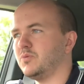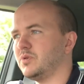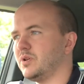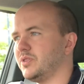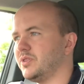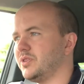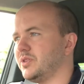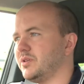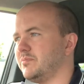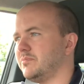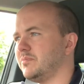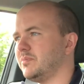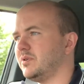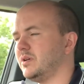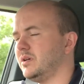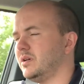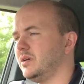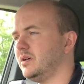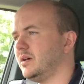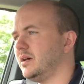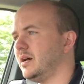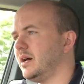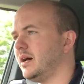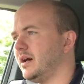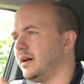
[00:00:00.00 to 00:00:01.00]
on
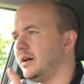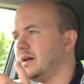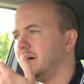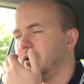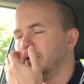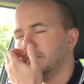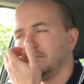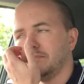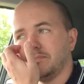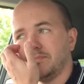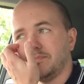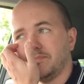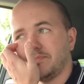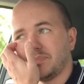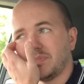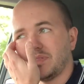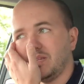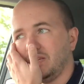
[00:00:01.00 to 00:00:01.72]
them,